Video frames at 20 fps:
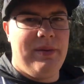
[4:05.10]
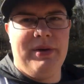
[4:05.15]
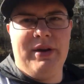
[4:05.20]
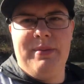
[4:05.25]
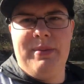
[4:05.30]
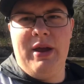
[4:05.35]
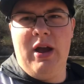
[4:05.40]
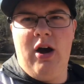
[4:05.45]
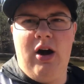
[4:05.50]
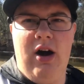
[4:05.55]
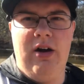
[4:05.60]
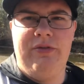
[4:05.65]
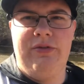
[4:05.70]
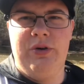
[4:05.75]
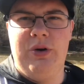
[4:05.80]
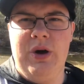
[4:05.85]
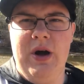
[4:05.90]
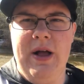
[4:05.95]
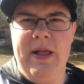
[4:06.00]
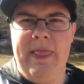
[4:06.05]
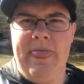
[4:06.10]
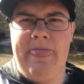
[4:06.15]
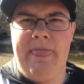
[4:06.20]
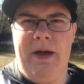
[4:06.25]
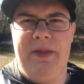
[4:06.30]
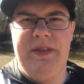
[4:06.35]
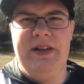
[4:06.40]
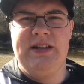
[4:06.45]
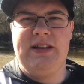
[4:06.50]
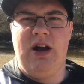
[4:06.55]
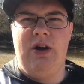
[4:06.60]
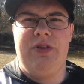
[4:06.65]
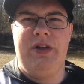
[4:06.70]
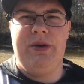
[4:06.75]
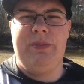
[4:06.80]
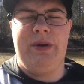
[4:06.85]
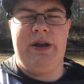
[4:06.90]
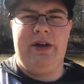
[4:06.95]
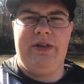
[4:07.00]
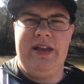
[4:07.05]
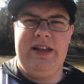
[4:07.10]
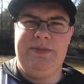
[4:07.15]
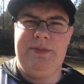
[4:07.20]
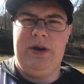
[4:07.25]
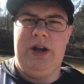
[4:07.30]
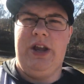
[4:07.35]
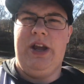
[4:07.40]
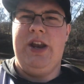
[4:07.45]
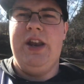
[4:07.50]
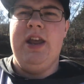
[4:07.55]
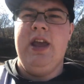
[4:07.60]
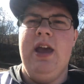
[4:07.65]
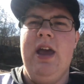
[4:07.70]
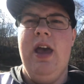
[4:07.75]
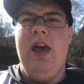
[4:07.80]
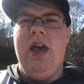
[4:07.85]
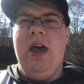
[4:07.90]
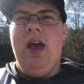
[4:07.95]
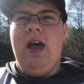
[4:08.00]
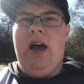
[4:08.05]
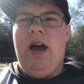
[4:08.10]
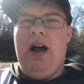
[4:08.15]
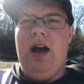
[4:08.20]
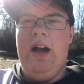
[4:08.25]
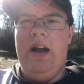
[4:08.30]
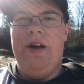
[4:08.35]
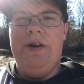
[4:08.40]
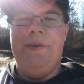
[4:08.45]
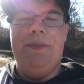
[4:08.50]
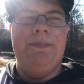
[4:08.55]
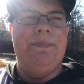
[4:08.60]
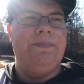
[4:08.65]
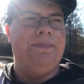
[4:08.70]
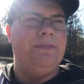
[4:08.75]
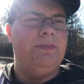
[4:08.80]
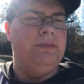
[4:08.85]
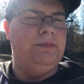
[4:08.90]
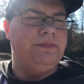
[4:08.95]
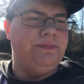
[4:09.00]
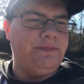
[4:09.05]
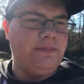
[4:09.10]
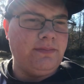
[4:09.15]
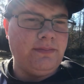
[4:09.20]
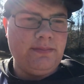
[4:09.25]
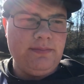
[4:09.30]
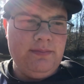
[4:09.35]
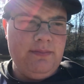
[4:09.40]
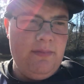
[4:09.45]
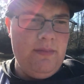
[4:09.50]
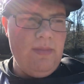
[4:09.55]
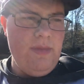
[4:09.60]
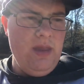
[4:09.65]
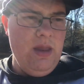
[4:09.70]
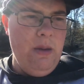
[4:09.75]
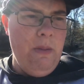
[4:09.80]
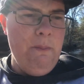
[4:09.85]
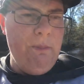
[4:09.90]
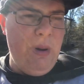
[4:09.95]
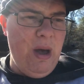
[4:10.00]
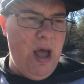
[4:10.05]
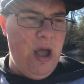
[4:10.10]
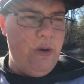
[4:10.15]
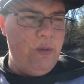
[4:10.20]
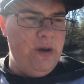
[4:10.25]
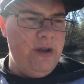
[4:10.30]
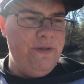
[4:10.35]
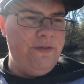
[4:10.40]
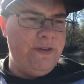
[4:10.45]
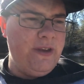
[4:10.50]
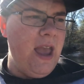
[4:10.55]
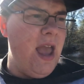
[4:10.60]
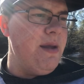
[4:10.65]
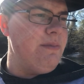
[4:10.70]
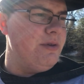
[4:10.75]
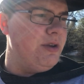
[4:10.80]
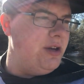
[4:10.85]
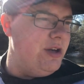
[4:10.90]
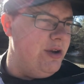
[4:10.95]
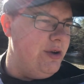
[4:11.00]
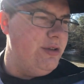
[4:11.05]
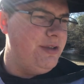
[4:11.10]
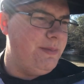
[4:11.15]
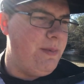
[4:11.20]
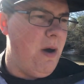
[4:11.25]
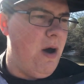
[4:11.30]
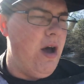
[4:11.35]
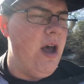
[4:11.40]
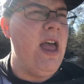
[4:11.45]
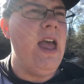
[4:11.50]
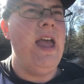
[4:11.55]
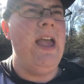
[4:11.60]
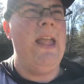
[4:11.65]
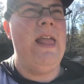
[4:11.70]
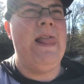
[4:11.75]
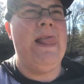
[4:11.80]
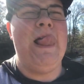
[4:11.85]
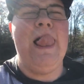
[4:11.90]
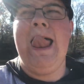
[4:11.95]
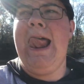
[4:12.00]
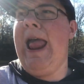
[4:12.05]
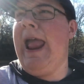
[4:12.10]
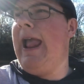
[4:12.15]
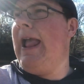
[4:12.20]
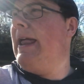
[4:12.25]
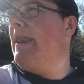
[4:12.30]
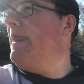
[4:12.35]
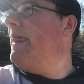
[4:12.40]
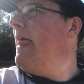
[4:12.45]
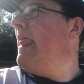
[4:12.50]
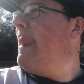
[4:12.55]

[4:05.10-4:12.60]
gonna be awful on this. Oh, there we go. That's pretty good. Um, but we've came to a new spot, and